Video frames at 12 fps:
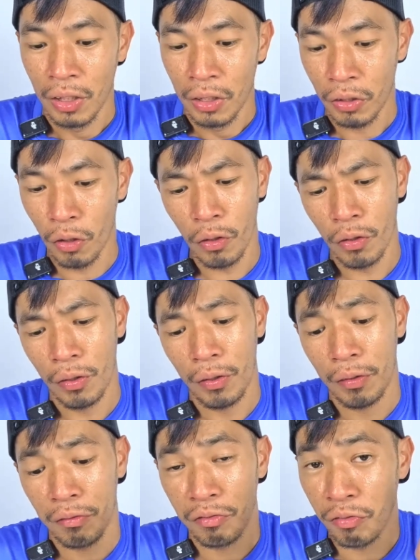So
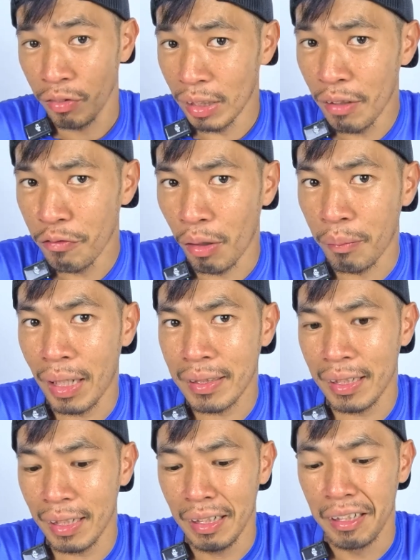learn from last
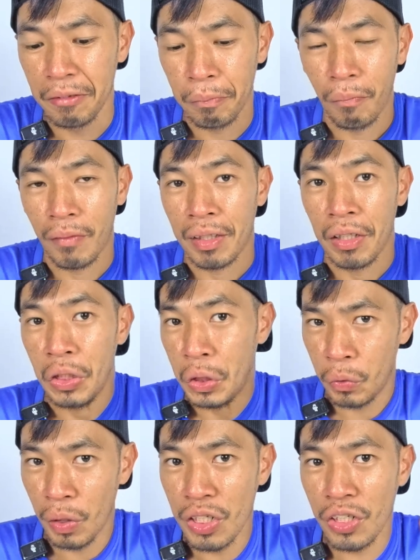year,
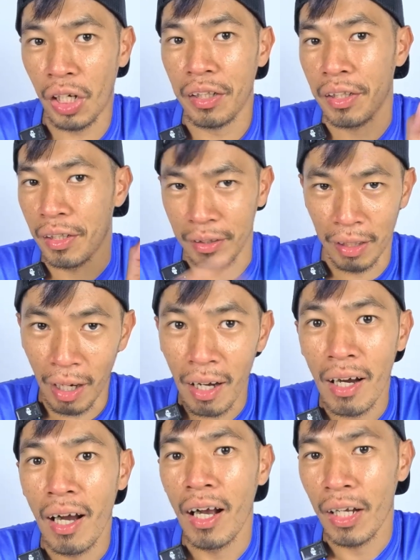screenshot
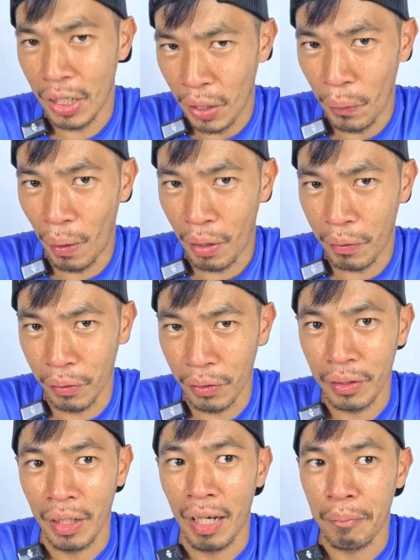the QR
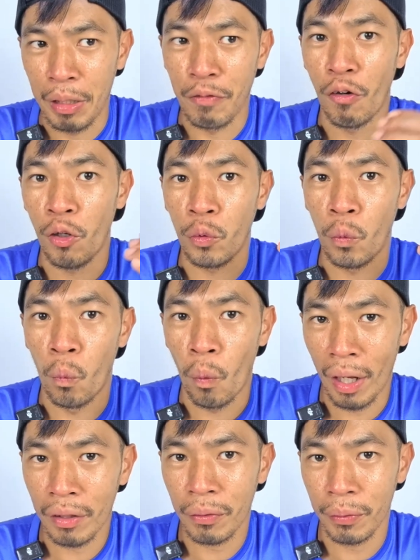code before you
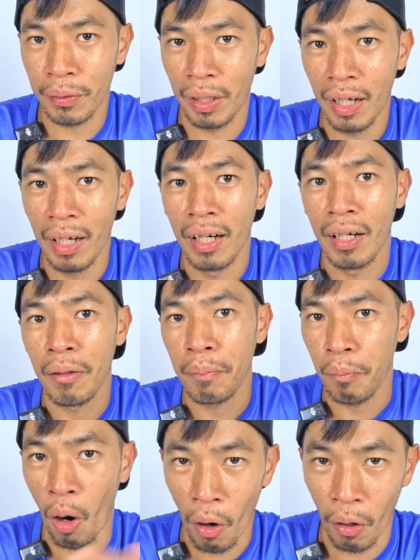went to the
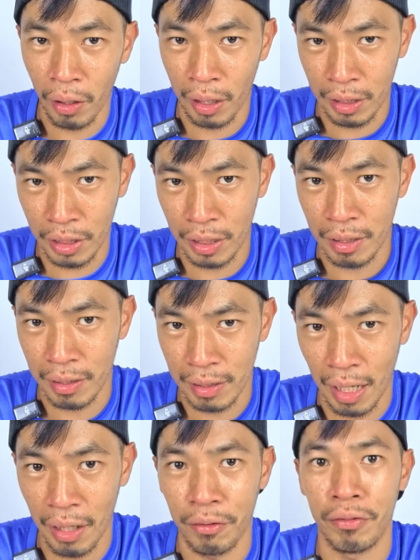collection
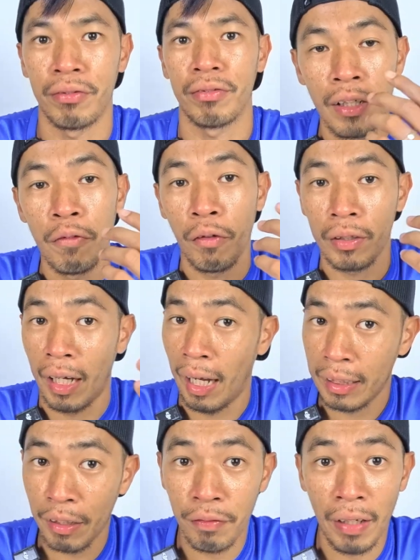itself. For the
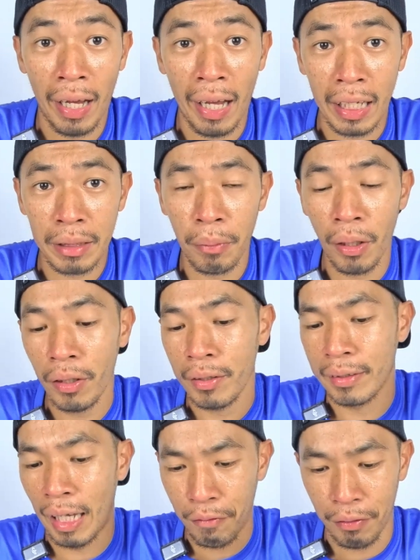Vaporfly
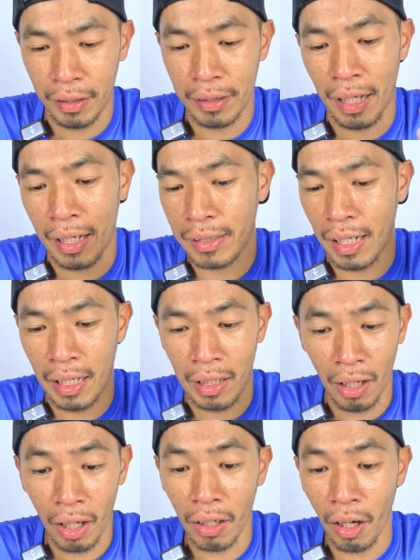Expo, definitely there's a
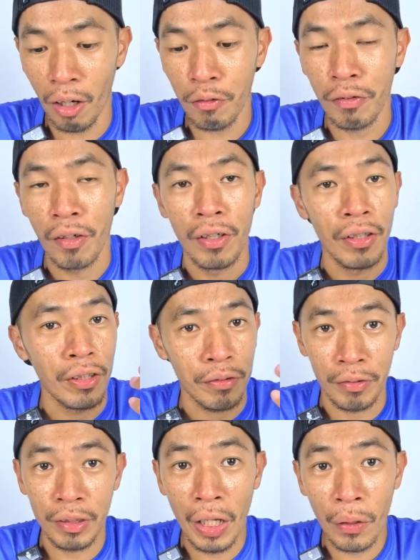lot of
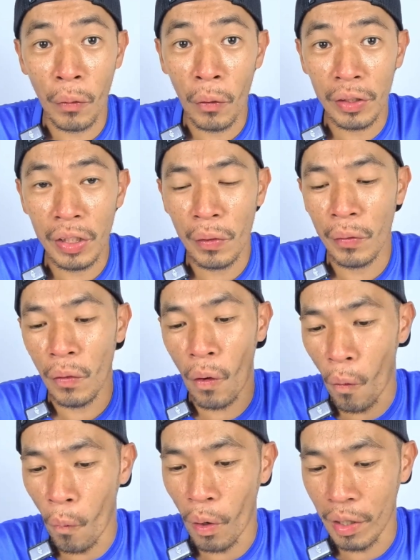good deal
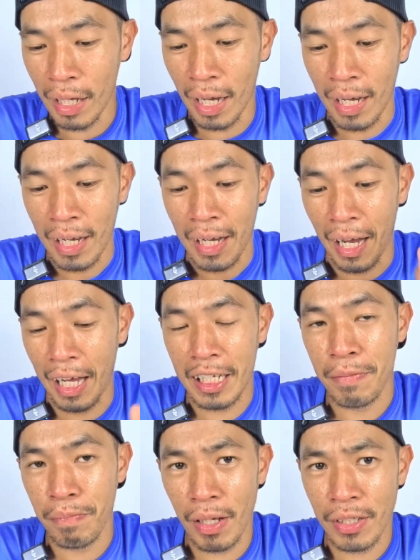over there.
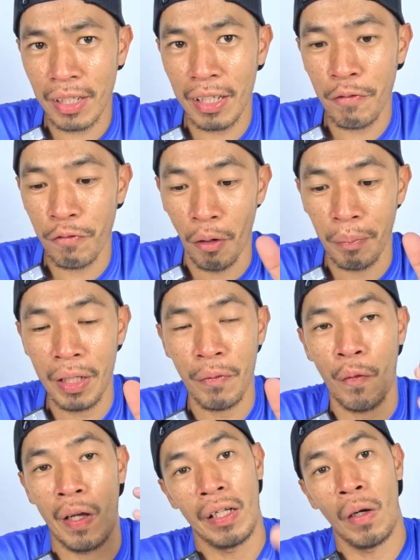Especially for me,
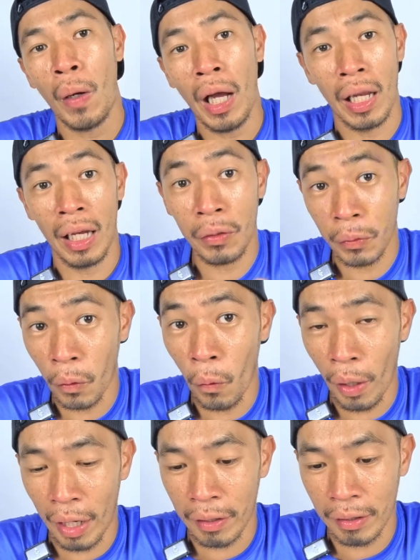when I like to
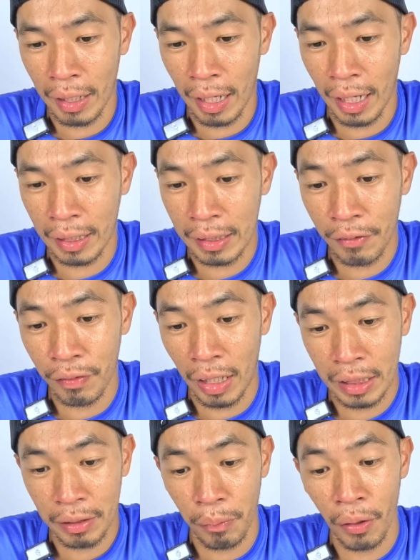go
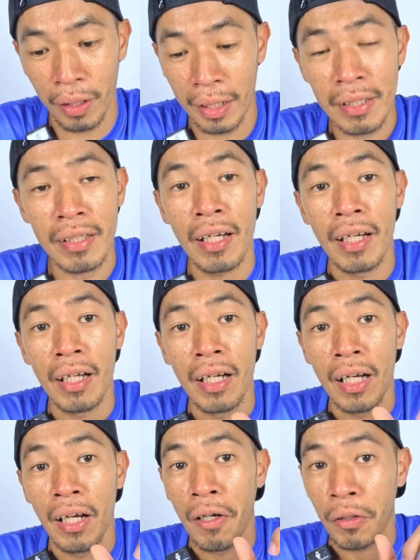Vaporfly Expo is
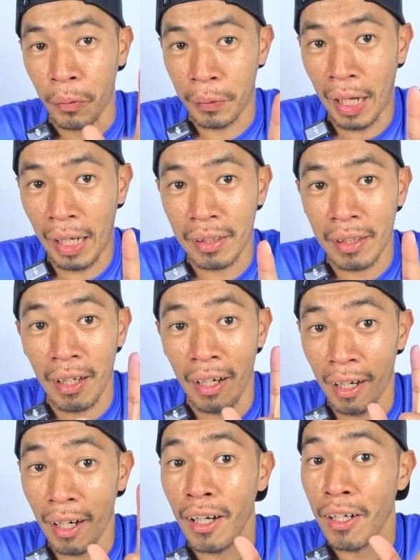to get
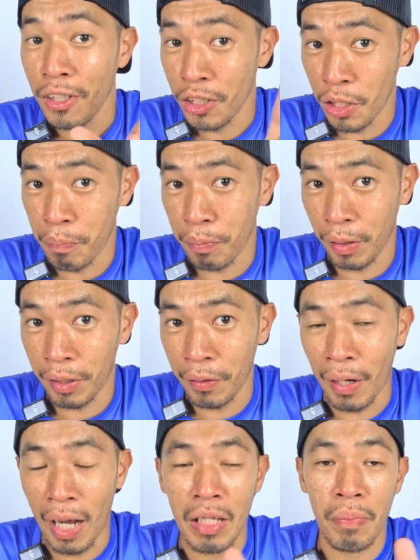a cheaper
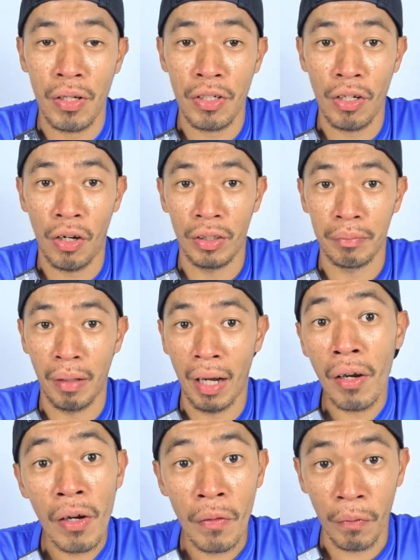deal, especially on
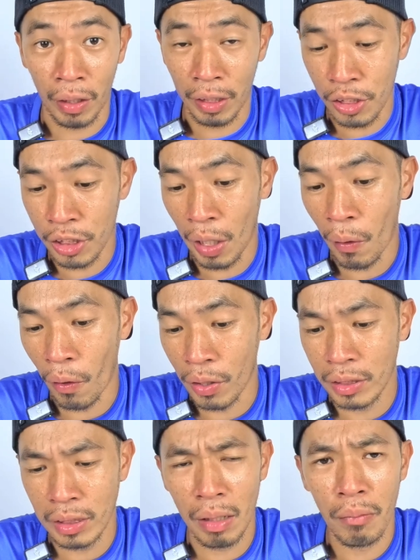my running gel or
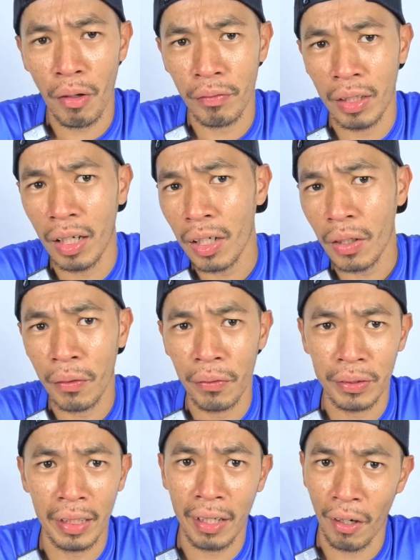some of the
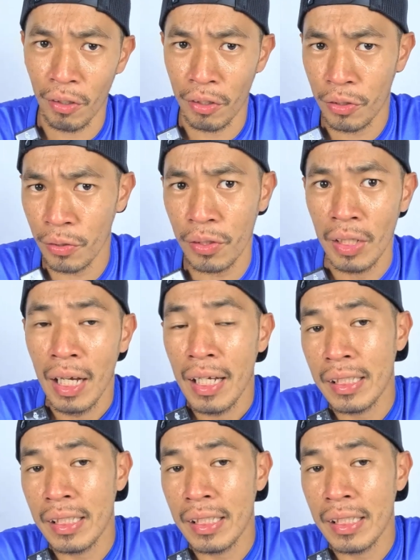clothing or shoes.